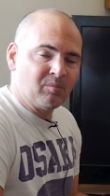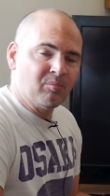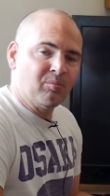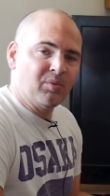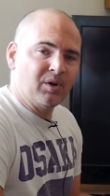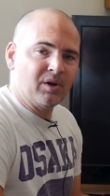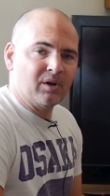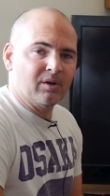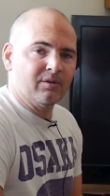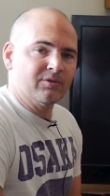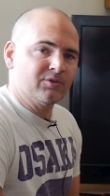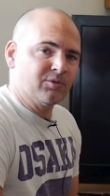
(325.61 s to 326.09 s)

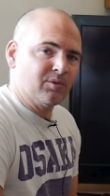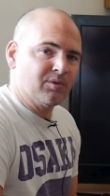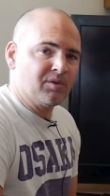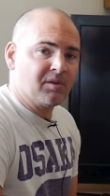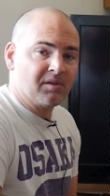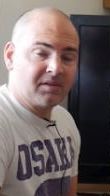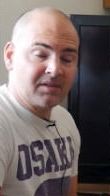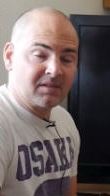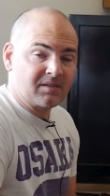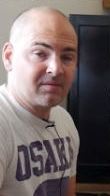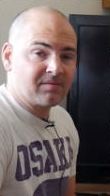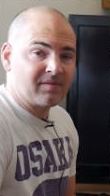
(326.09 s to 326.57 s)
put onto a
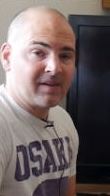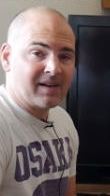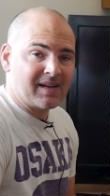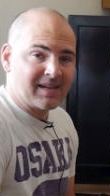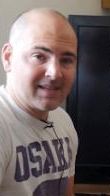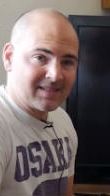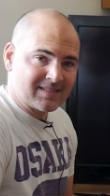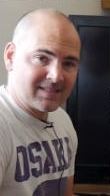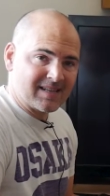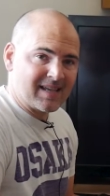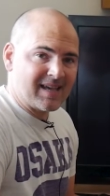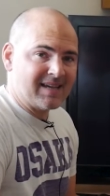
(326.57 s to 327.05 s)
nice
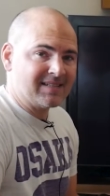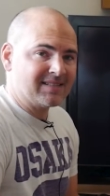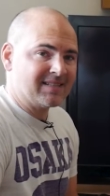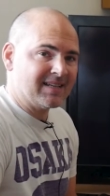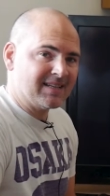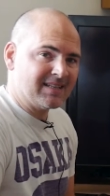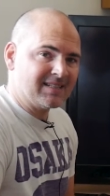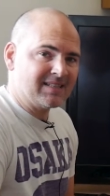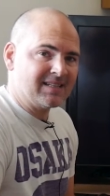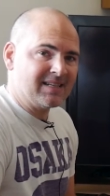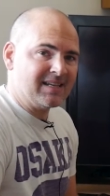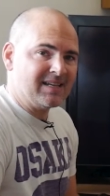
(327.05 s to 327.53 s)
fast
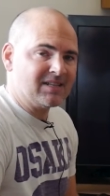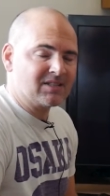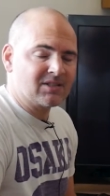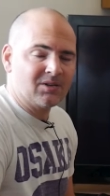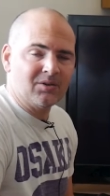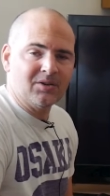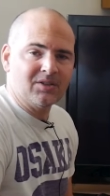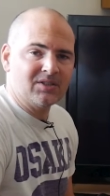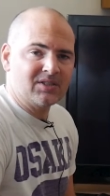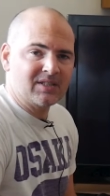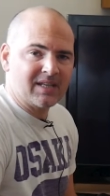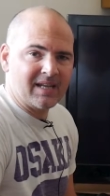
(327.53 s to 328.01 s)
SSD
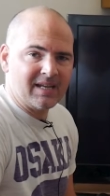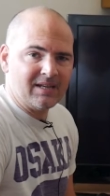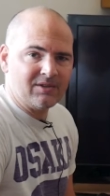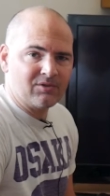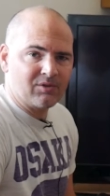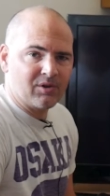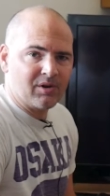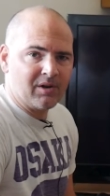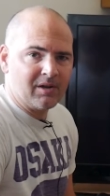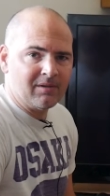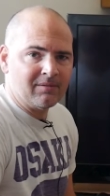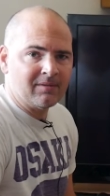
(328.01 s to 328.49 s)
solid state
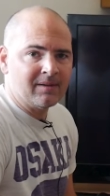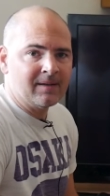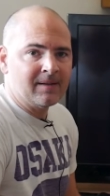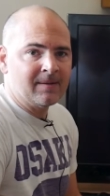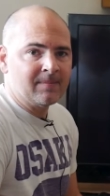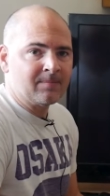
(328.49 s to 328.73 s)
drive.